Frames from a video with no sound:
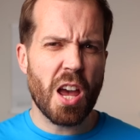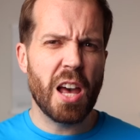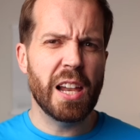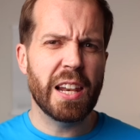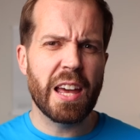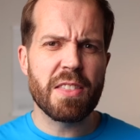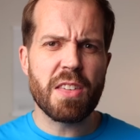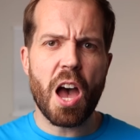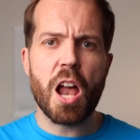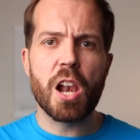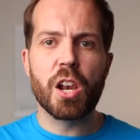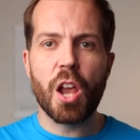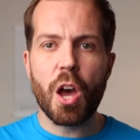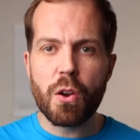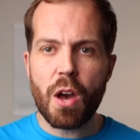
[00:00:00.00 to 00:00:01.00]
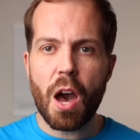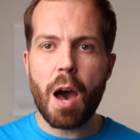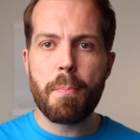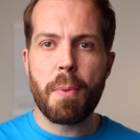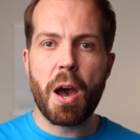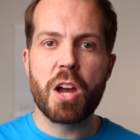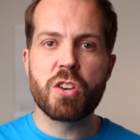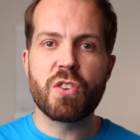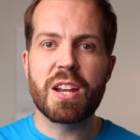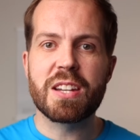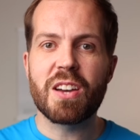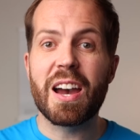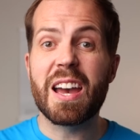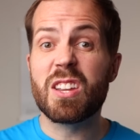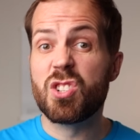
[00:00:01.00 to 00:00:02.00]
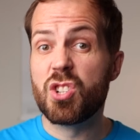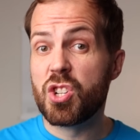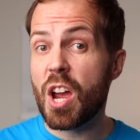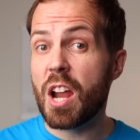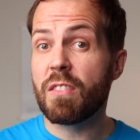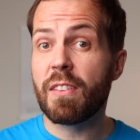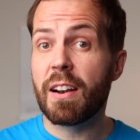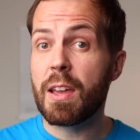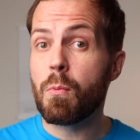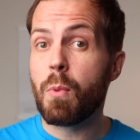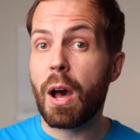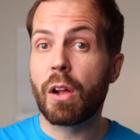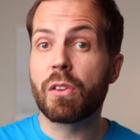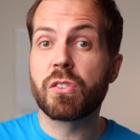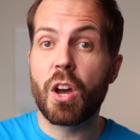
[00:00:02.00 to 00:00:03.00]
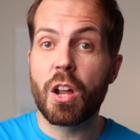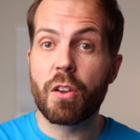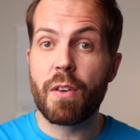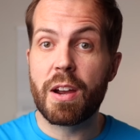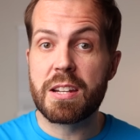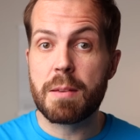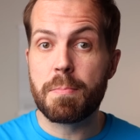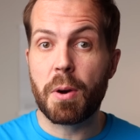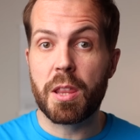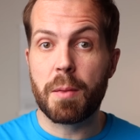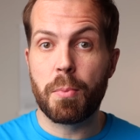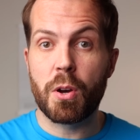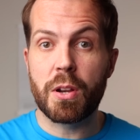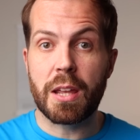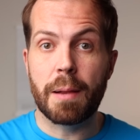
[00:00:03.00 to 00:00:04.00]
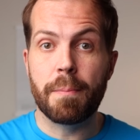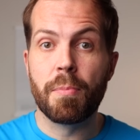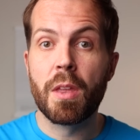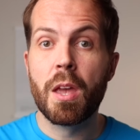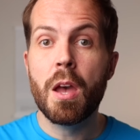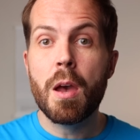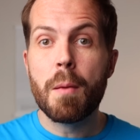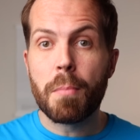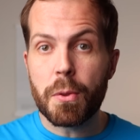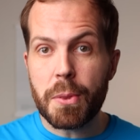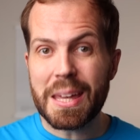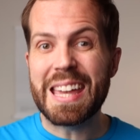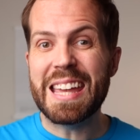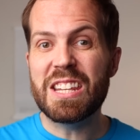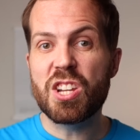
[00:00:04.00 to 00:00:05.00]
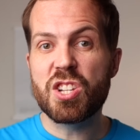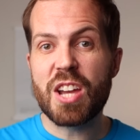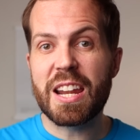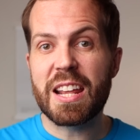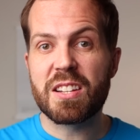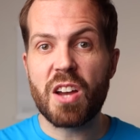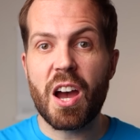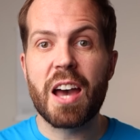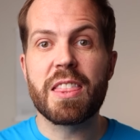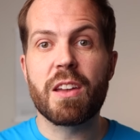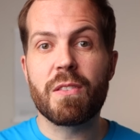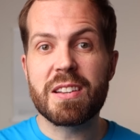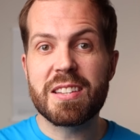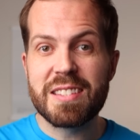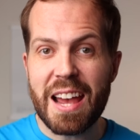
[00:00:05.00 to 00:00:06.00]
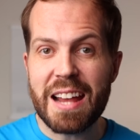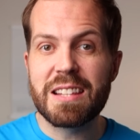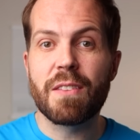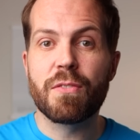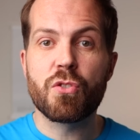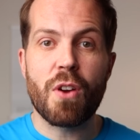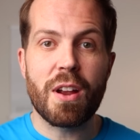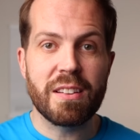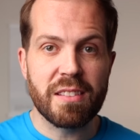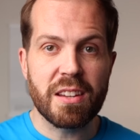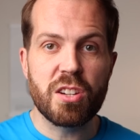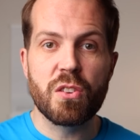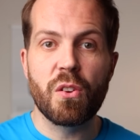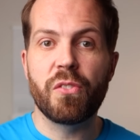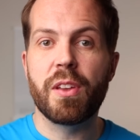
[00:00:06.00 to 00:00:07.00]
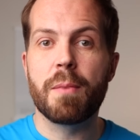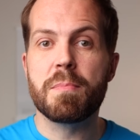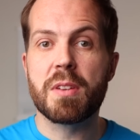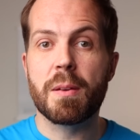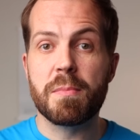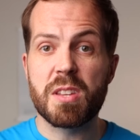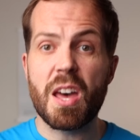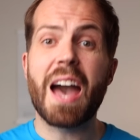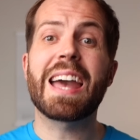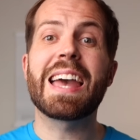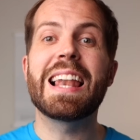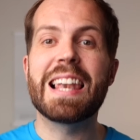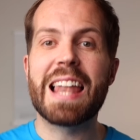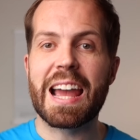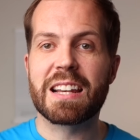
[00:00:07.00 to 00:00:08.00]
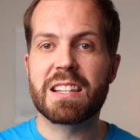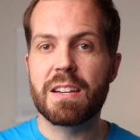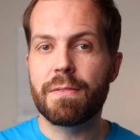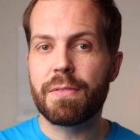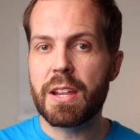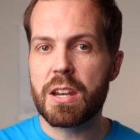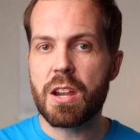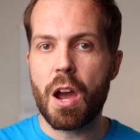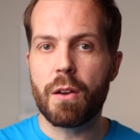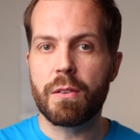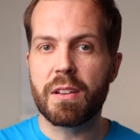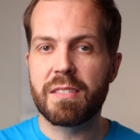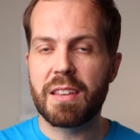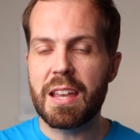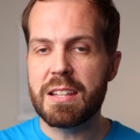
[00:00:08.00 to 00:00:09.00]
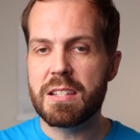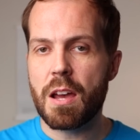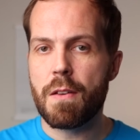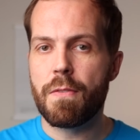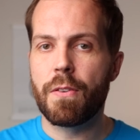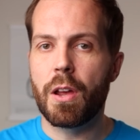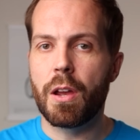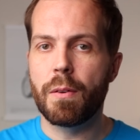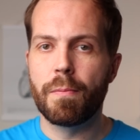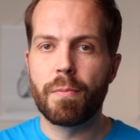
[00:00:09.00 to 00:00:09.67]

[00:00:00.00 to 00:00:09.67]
earlier that a low carbohydrate diet is generally well tolerated by the body. But with a ketogenic diet, there are a set of transitional symptoms that are collectively known as keto flu.